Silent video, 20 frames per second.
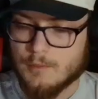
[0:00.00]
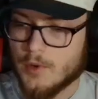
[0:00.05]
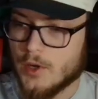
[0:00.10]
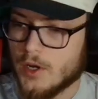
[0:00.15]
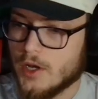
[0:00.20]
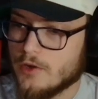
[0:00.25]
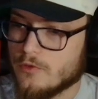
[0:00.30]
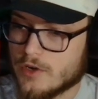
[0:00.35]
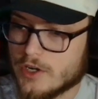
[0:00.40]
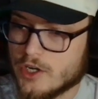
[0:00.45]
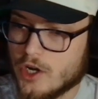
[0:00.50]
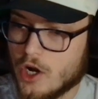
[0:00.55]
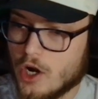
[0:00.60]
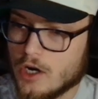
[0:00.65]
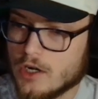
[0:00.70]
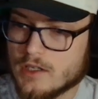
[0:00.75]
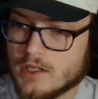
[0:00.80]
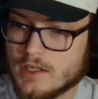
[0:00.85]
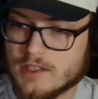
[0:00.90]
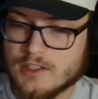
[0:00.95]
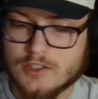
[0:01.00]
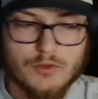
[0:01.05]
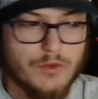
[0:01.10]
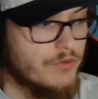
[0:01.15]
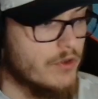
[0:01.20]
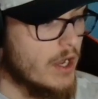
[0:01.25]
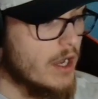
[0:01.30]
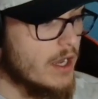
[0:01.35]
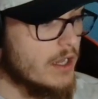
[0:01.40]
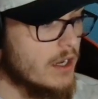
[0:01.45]
But regardless, we've
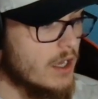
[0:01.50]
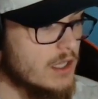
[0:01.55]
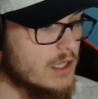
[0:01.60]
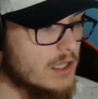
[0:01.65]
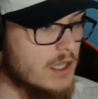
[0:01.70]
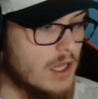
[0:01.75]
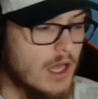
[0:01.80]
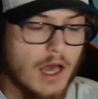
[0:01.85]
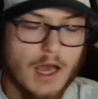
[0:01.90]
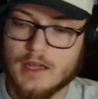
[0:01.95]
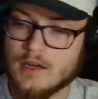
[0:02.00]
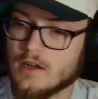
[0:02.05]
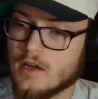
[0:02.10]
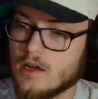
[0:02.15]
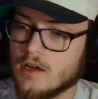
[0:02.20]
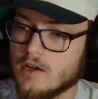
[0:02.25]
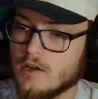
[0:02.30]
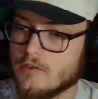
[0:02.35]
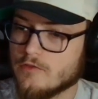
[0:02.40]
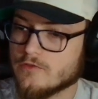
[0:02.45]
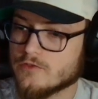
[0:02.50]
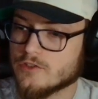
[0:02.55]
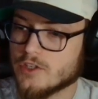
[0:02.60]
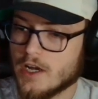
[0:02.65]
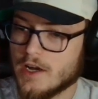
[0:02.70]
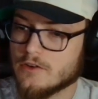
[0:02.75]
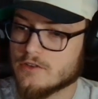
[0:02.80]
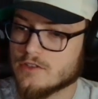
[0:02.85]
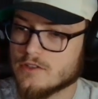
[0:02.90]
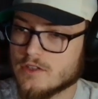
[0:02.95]
got a lot of
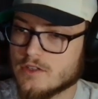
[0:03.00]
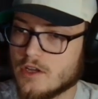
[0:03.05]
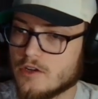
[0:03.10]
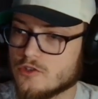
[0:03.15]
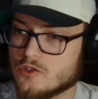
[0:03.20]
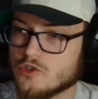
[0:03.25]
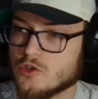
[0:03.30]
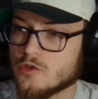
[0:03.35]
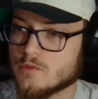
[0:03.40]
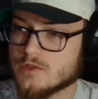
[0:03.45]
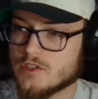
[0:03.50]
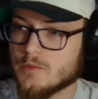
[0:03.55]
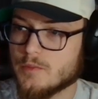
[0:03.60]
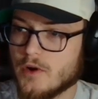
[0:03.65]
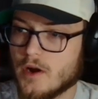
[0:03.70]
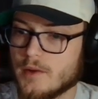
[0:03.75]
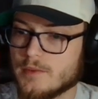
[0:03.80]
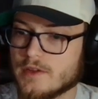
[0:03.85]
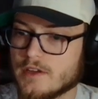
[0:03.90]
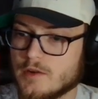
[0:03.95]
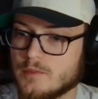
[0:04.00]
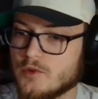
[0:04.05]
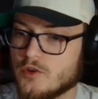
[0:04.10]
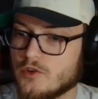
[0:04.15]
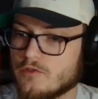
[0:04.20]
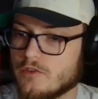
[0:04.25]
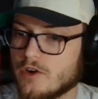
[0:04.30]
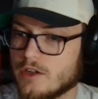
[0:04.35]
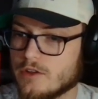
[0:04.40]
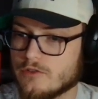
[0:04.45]
showers and thunderstorms that are probably going to
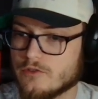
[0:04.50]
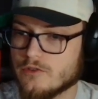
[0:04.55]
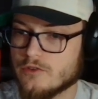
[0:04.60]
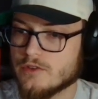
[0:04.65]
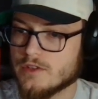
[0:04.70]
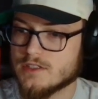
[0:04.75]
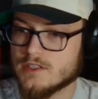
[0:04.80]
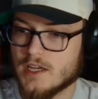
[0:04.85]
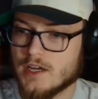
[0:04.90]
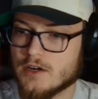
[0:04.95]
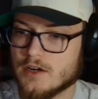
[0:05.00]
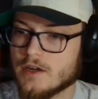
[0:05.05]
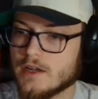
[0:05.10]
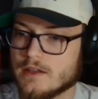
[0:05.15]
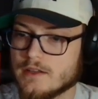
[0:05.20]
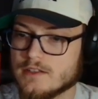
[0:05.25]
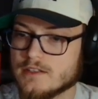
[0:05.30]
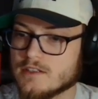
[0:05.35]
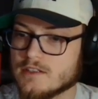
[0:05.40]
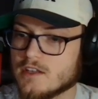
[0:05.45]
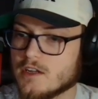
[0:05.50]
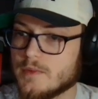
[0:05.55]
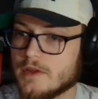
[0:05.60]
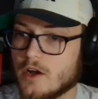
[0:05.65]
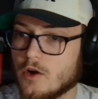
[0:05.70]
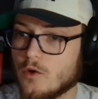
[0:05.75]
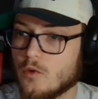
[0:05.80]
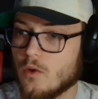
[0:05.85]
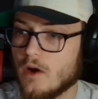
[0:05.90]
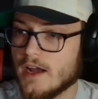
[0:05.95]
move on through this area. This is going to be
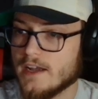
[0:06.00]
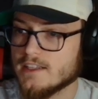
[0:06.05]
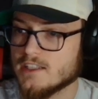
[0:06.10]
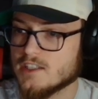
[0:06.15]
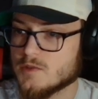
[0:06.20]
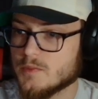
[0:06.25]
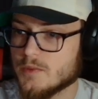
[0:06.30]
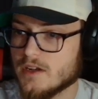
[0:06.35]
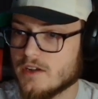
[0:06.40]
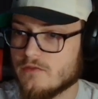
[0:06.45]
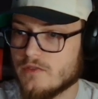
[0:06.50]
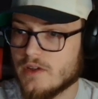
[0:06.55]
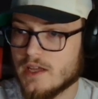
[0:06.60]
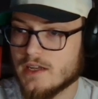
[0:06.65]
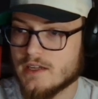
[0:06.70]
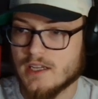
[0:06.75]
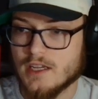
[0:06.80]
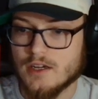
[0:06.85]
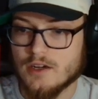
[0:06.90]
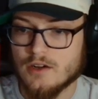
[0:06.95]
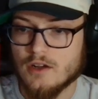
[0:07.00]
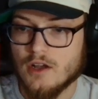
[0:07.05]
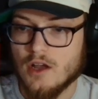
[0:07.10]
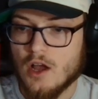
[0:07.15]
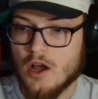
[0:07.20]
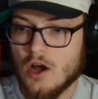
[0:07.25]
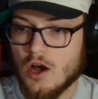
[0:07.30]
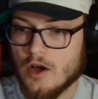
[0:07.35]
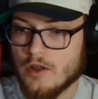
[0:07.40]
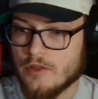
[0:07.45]
a widespread event here
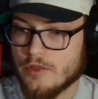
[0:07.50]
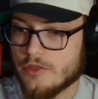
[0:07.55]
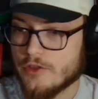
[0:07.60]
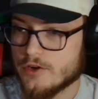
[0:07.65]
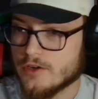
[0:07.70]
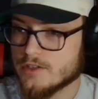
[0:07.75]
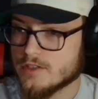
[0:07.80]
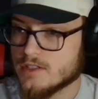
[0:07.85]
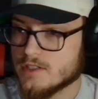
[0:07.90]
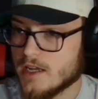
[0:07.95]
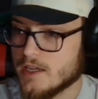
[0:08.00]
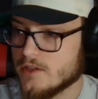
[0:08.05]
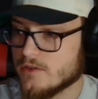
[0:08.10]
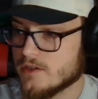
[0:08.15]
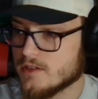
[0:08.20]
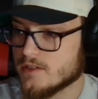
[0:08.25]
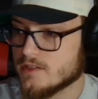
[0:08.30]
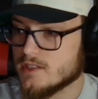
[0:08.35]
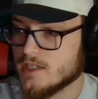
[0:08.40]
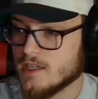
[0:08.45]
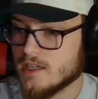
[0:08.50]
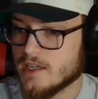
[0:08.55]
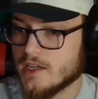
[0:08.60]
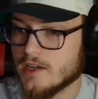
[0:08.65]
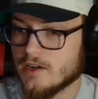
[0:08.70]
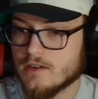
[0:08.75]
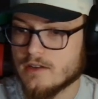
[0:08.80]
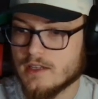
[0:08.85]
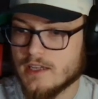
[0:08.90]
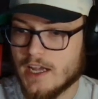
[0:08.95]
on Thursday. You can see
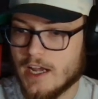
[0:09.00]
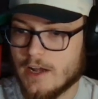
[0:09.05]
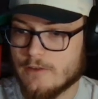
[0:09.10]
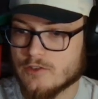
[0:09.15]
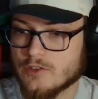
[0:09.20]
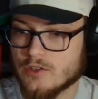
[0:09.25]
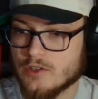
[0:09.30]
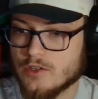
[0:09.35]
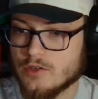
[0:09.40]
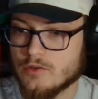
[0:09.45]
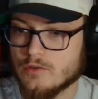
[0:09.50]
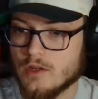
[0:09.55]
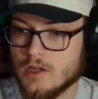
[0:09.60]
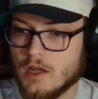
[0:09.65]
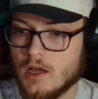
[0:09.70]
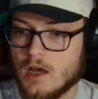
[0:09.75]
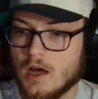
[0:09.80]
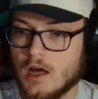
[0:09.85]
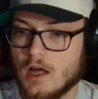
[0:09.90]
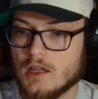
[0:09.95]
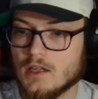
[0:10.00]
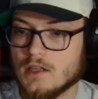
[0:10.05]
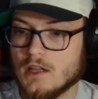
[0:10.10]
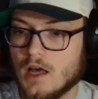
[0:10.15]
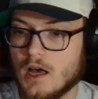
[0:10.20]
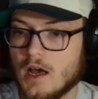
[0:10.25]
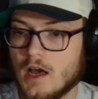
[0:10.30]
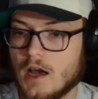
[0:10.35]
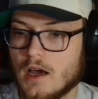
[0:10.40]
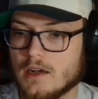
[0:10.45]
here in the afternoon, a
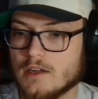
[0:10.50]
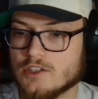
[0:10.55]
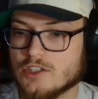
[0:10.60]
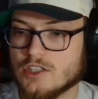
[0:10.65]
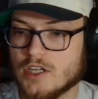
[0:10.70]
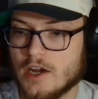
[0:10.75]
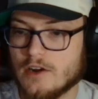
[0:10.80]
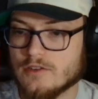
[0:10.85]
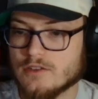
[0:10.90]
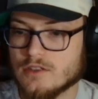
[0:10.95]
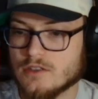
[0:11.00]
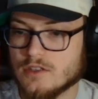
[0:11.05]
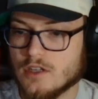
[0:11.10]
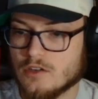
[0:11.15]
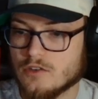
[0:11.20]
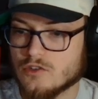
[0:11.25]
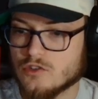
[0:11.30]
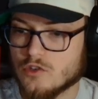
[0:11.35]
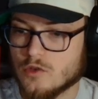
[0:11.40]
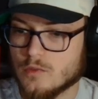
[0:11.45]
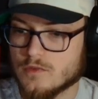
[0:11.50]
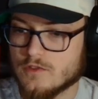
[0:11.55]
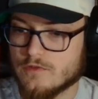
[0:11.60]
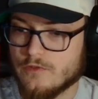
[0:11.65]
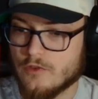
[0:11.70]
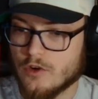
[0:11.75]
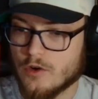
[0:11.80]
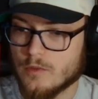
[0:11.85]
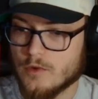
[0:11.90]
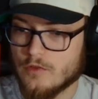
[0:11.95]
lot of showers and thunderstorms
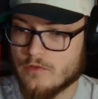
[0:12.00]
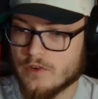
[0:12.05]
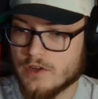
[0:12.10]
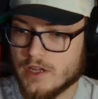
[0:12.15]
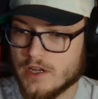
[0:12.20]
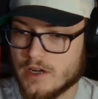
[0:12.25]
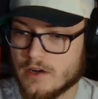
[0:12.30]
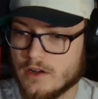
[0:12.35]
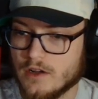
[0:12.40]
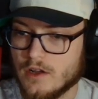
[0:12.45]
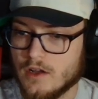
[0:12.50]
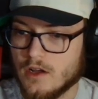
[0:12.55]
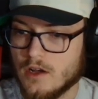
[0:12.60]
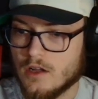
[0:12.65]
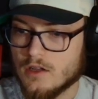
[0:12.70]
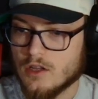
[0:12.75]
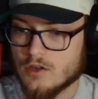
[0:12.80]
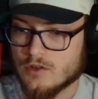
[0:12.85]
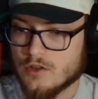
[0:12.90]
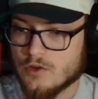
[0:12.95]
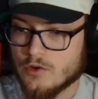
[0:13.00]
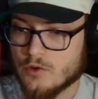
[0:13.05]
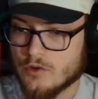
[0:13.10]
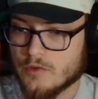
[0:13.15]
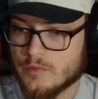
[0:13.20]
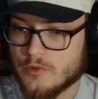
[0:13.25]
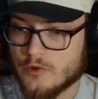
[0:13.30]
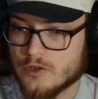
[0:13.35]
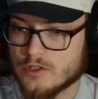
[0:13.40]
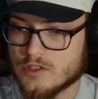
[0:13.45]
form over here along the
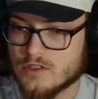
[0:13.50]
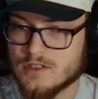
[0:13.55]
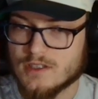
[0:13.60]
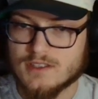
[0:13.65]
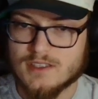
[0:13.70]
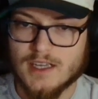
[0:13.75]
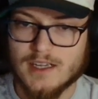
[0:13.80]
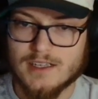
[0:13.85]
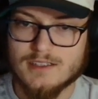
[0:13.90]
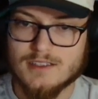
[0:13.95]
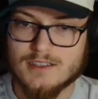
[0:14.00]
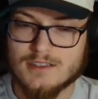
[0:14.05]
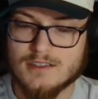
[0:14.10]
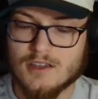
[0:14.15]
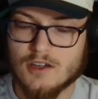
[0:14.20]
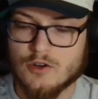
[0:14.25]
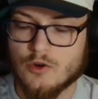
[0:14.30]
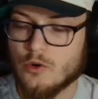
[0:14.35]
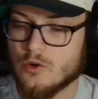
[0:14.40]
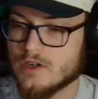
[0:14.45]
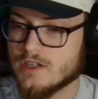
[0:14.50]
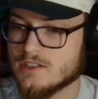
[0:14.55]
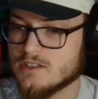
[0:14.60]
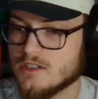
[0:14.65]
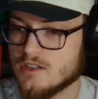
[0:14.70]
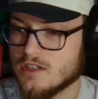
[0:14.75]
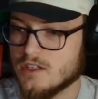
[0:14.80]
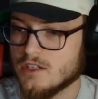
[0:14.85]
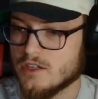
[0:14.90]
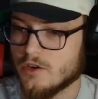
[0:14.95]
northern portions of Texas, according to
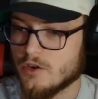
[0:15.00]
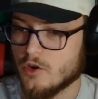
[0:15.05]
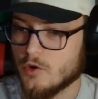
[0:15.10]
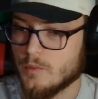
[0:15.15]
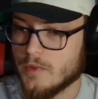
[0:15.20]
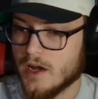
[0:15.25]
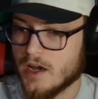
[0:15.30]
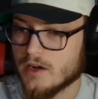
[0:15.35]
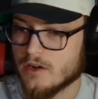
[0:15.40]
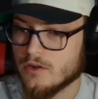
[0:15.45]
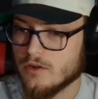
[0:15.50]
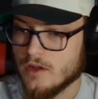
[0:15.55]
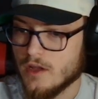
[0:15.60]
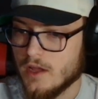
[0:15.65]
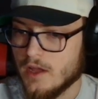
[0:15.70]
the Euro model.